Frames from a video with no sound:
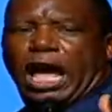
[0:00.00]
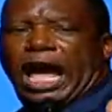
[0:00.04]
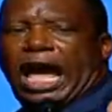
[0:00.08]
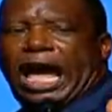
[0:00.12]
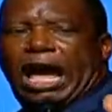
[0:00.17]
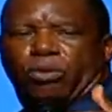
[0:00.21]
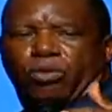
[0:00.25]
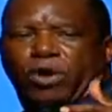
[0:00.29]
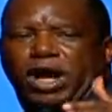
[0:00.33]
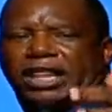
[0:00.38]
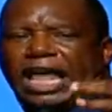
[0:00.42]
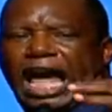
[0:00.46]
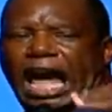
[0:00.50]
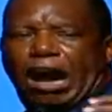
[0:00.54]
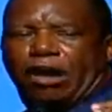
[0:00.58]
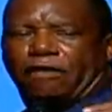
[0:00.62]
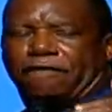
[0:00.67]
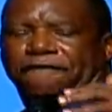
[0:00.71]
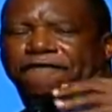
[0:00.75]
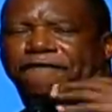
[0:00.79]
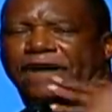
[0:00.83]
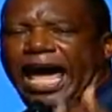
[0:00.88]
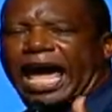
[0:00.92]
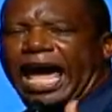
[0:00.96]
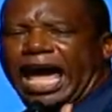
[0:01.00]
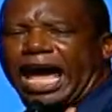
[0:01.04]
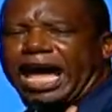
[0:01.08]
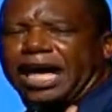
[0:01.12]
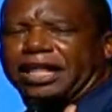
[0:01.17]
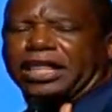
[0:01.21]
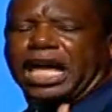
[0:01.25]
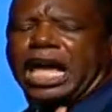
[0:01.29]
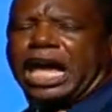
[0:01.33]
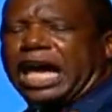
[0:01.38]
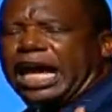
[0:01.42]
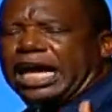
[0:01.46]
And without
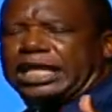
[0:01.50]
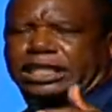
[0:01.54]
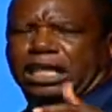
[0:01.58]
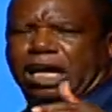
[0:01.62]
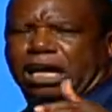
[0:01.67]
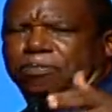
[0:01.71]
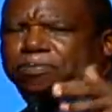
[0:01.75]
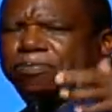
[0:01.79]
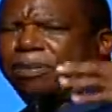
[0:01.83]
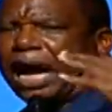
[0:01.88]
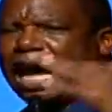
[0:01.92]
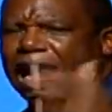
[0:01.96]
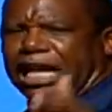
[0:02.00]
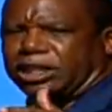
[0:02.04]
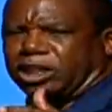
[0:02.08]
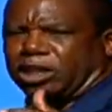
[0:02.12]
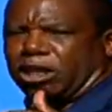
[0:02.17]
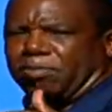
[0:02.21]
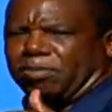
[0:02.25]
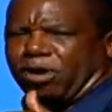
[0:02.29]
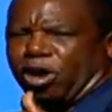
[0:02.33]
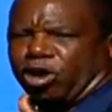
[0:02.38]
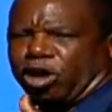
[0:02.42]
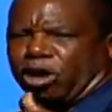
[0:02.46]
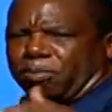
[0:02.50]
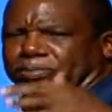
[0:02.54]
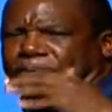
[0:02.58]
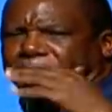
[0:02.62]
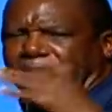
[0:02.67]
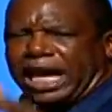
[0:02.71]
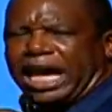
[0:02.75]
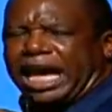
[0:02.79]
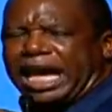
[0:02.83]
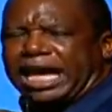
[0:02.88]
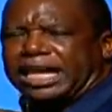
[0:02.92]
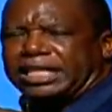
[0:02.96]
faith, it's impossible to
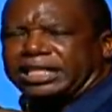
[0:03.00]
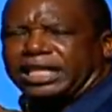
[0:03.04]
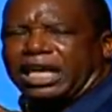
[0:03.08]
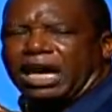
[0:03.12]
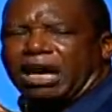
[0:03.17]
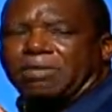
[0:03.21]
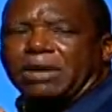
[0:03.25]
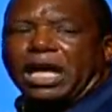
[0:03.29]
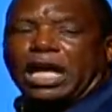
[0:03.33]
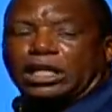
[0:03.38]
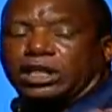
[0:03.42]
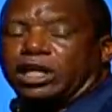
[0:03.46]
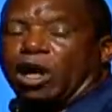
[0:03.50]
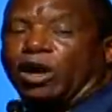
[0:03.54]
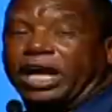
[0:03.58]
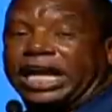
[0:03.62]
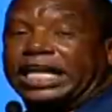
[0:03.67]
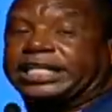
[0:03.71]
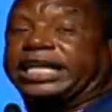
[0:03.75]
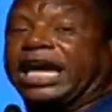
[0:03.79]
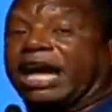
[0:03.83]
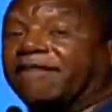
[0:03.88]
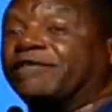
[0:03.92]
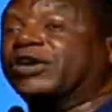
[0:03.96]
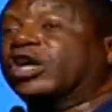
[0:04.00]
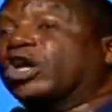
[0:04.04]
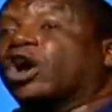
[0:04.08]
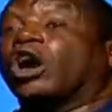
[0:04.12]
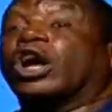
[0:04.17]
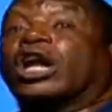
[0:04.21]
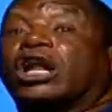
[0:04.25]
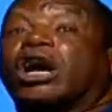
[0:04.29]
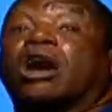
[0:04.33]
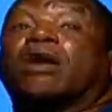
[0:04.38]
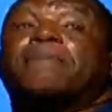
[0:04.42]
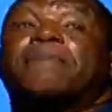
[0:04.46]
please Him. So He's giving you
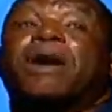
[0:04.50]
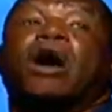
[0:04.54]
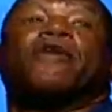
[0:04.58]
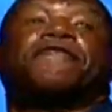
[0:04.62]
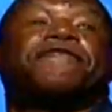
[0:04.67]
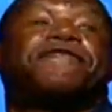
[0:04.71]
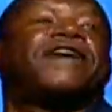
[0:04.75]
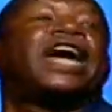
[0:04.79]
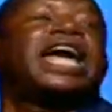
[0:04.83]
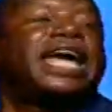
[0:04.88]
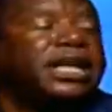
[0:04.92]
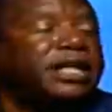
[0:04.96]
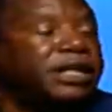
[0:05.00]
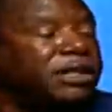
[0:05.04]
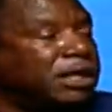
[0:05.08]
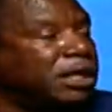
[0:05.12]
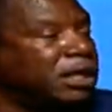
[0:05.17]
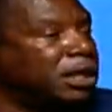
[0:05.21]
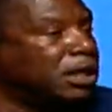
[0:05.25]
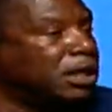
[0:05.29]
a little more faith.